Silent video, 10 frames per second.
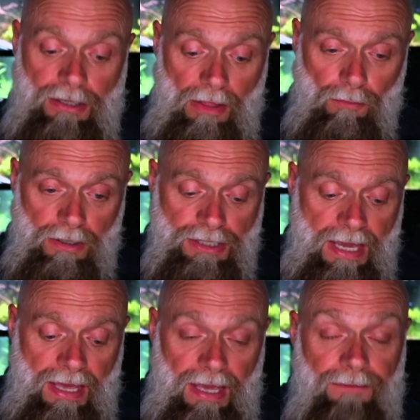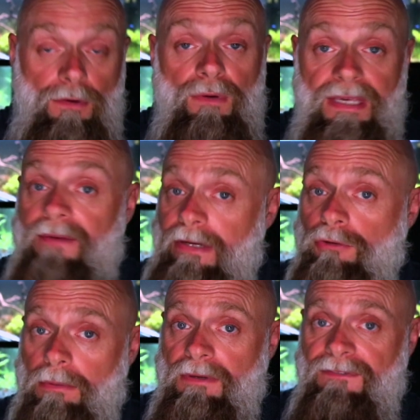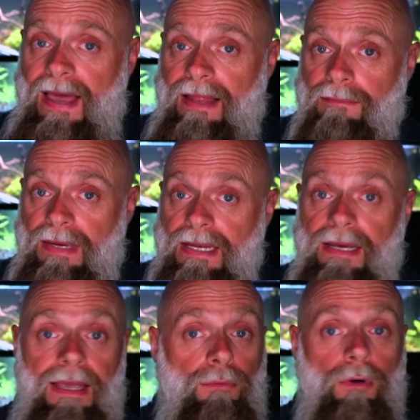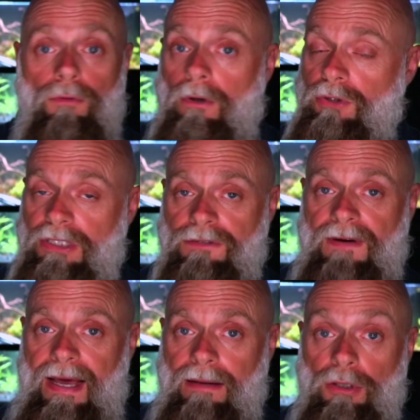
In other words, if you give it tryptophan in the media, it will grow just fine.